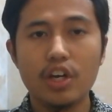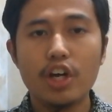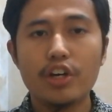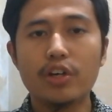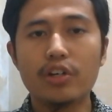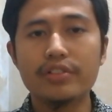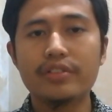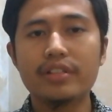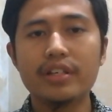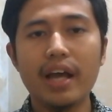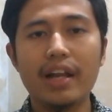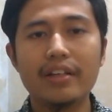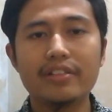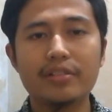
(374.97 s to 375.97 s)
Dr.
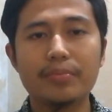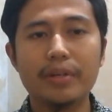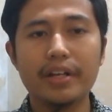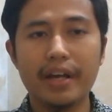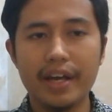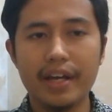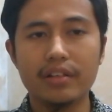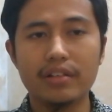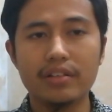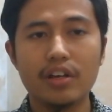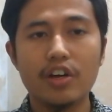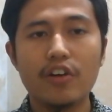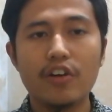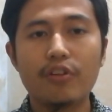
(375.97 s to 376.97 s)
Elizabeth Hill
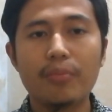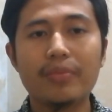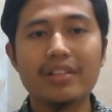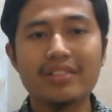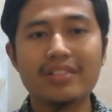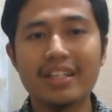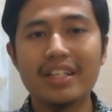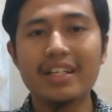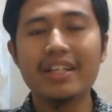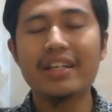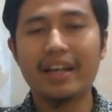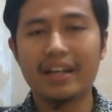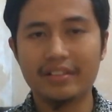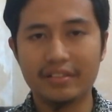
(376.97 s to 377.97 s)
from the Skin
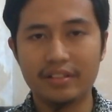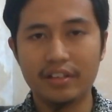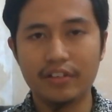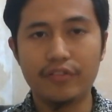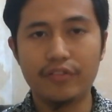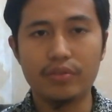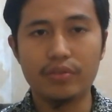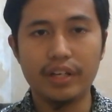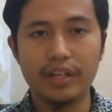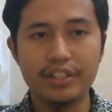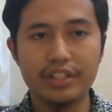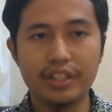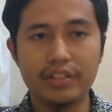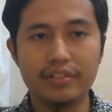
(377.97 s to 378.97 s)
Cancer
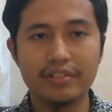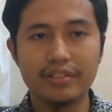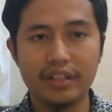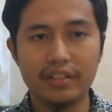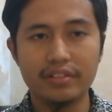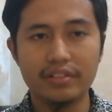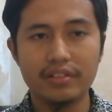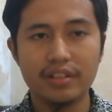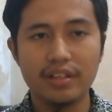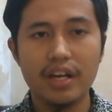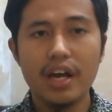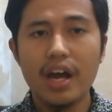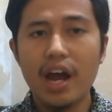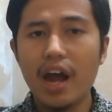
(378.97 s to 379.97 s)
Foundation says,
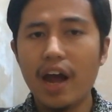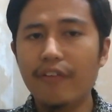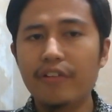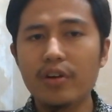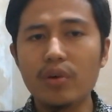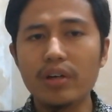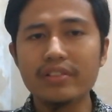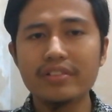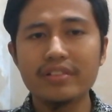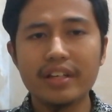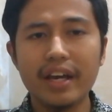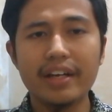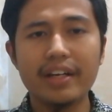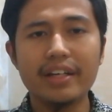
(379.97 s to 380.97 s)
everyone
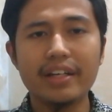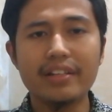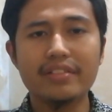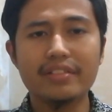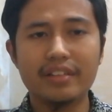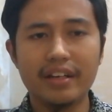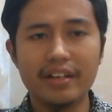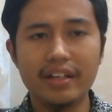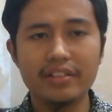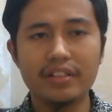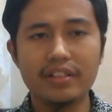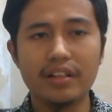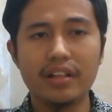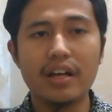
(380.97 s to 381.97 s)
gets
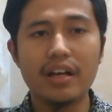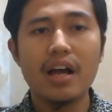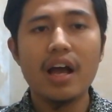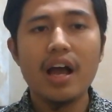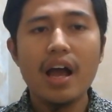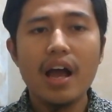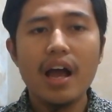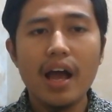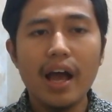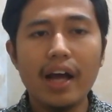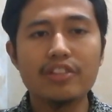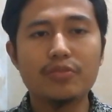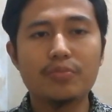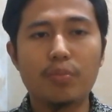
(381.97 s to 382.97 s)
incidental
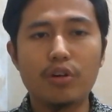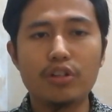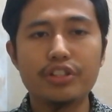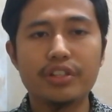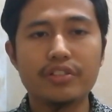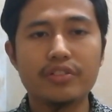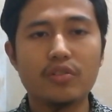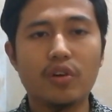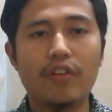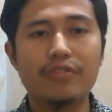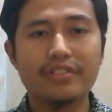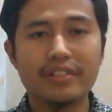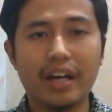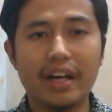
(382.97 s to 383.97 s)
exposures of
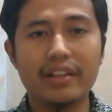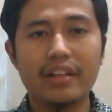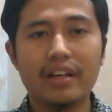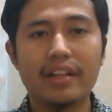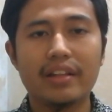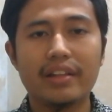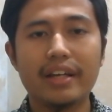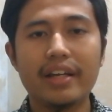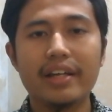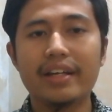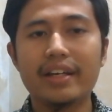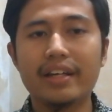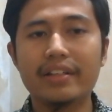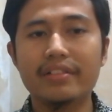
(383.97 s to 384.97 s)
sun that
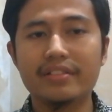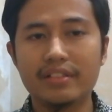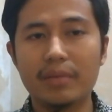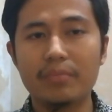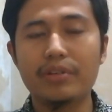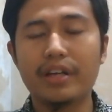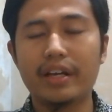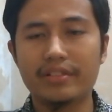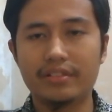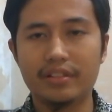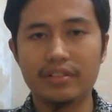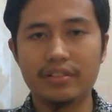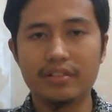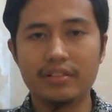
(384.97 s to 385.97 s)
in some
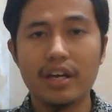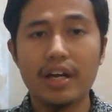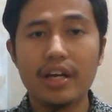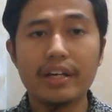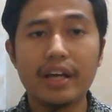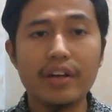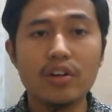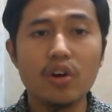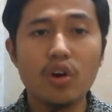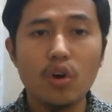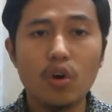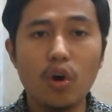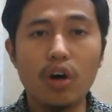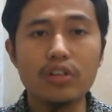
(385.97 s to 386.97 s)
cases can
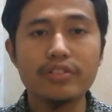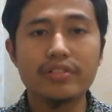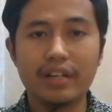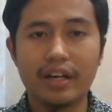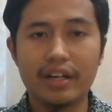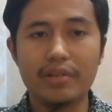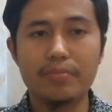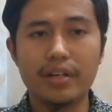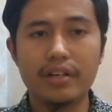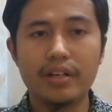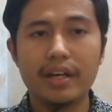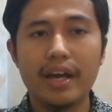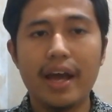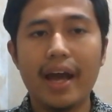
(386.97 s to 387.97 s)
cause sunburn
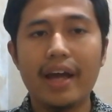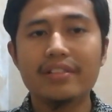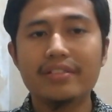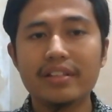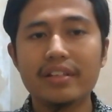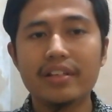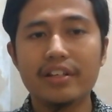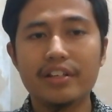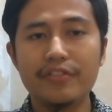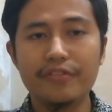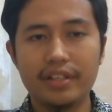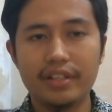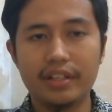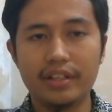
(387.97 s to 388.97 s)
and
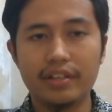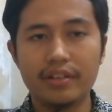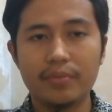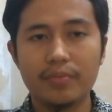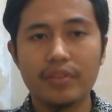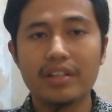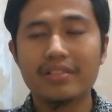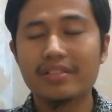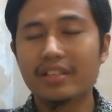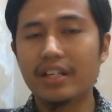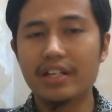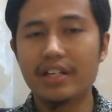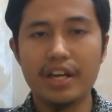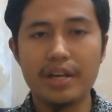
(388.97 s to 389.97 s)
significant
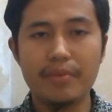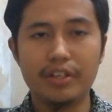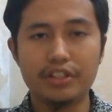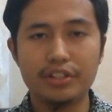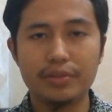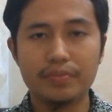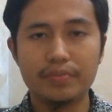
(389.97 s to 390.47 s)
skin damage.